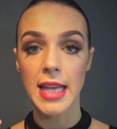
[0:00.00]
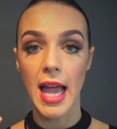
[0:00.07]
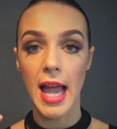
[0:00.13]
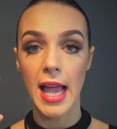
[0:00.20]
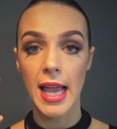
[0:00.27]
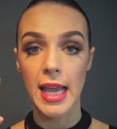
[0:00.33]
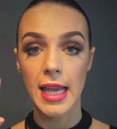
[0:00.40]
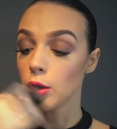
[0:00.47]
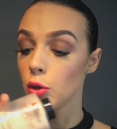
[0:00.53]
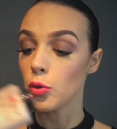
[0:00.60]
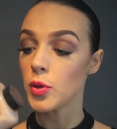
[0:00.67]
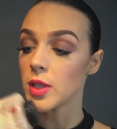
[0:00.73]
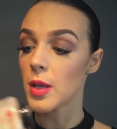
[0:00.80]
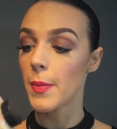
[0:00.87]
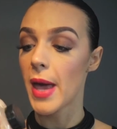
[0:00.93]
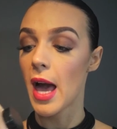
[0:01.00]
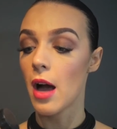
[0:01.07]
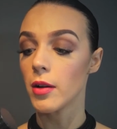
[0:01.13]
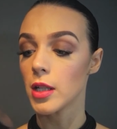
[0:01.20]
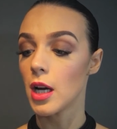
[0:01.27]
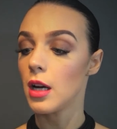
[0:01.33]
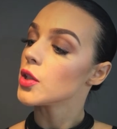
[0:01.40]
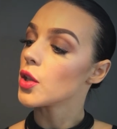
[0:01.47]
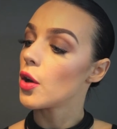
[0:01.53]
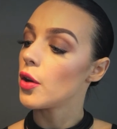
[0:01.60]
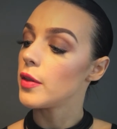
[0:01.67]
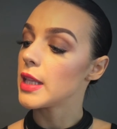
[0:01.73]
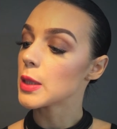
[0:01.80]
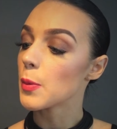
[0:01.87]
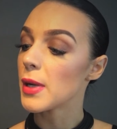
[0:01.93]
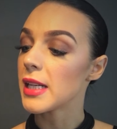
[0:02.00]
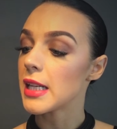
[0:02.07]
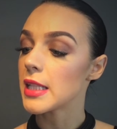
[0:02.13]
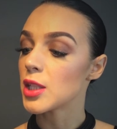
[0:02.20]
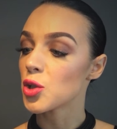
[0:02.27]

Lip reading: a loose powder. So this one is